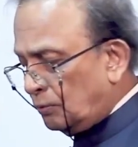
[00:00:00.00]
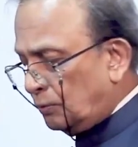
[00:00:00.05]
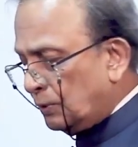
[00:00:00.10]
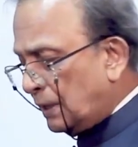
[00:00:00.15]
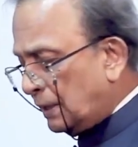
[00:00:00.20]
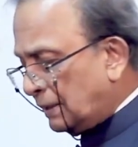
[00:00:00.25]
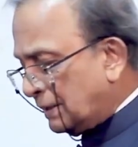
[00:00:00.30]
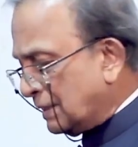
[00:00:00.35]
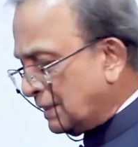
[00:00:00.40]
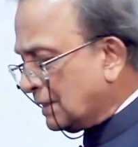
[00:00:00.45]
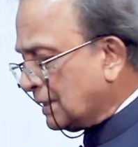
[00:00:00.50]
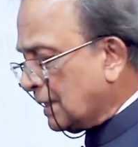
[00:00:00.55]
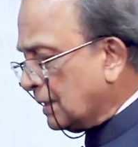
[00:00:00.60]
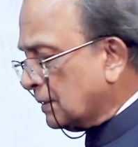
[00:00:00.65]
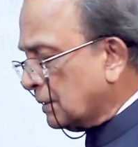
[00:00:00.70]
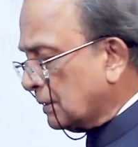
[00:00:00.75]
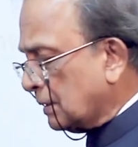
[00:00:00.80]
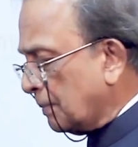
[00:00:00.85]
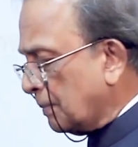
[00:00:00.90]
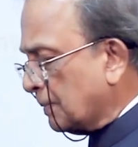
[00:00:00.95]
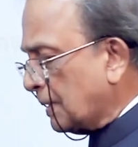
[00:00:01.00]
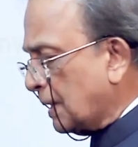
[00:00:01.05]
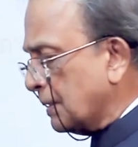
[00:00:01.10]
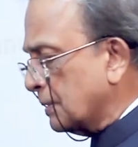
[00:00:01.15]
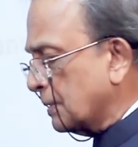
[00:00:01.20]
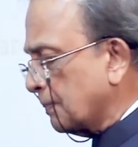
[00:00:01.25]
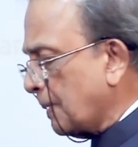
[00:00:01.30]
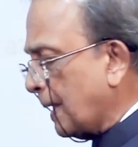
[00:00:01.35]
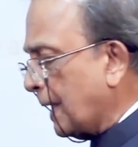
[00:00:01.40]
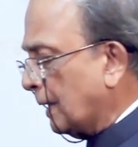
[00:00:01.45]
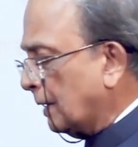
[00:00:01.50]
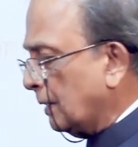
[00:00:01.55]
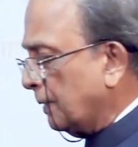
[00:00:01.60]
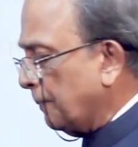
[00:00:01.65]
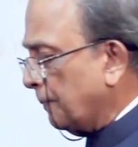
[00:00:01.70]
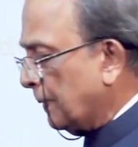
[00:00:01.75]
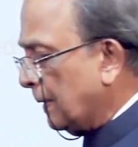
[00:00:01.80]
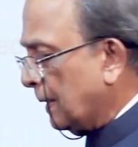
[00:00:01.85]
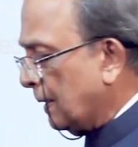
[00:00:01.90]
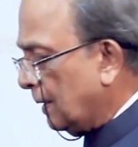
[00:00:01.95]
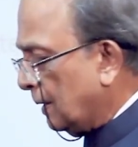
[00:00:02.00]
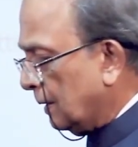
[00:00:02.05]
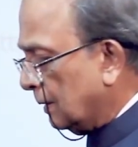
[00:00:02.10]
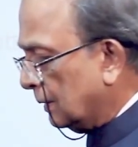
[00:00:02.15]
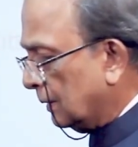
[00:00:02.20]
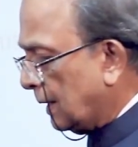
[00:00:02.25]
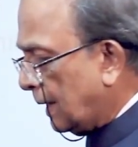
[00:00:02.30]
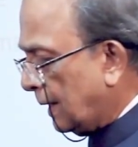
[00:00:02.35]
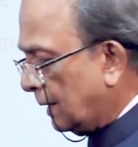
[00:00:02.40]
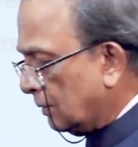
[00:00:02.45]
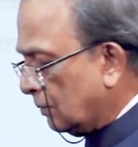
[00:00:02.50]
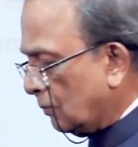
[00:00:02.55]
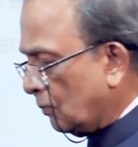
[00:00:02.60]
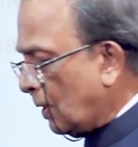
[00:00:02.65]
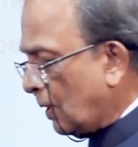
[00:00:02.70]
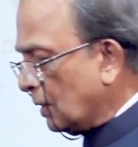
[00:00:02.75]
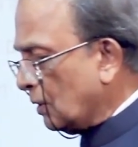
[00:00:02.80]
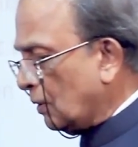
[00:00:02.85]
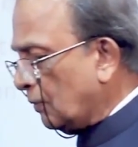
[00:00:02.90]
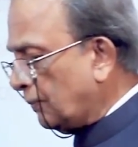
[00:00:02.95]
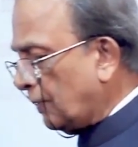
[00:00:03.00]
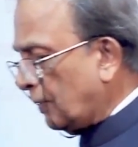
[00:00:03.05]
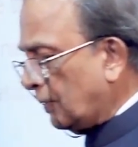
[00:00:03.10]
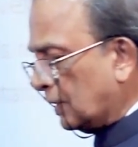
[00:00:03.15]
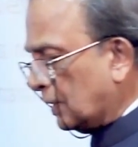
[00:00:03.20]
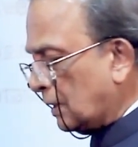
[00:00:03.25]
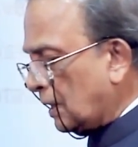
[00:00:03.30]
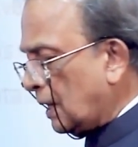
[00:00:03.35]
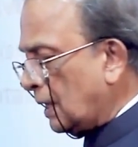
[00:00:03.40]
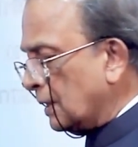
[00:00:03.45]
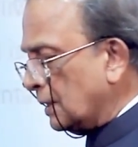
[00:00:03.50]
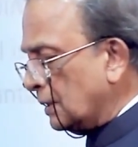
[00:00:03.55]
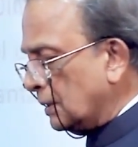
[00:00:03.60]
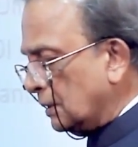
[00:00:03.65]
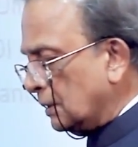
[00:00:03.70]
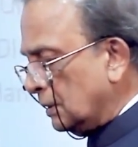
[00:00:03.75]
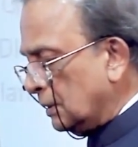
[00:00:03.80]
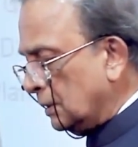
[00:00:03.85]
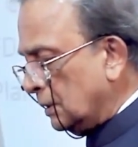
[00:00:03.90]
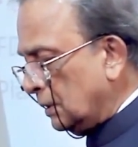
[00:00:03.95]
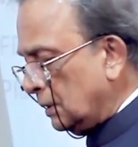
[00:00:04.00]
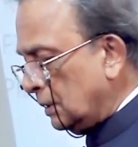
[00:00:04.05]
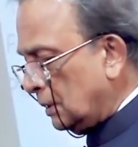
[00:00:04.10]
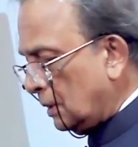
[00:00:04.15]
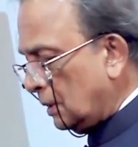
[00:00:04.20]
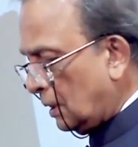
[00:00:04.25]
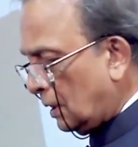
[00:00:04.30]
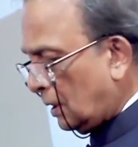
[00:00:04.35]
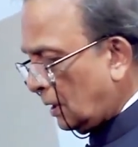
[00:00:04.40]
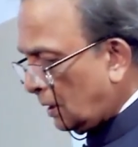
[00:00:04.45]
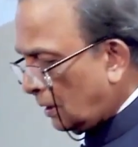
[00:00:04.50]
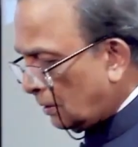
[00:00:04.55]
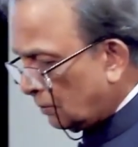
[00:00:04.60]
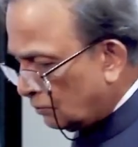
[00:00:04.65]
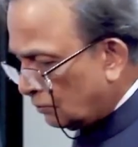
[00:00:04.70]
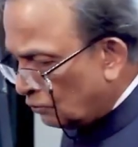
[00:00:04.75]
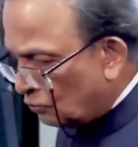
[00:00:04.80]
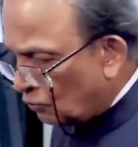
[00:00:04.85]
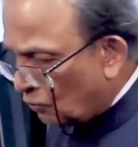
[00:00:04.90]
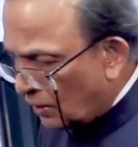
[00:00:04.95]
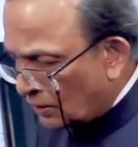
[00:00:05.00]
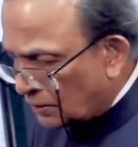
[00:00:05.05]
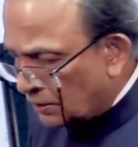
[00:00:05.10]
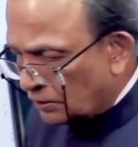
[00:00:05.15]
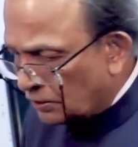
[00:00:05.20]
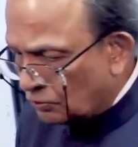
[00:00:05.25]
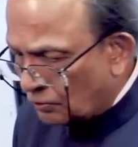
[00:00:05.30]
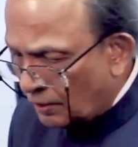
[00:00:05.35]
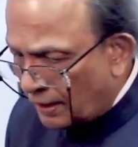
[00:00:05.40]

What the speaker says: we discussed some times back that one of our client who wanted to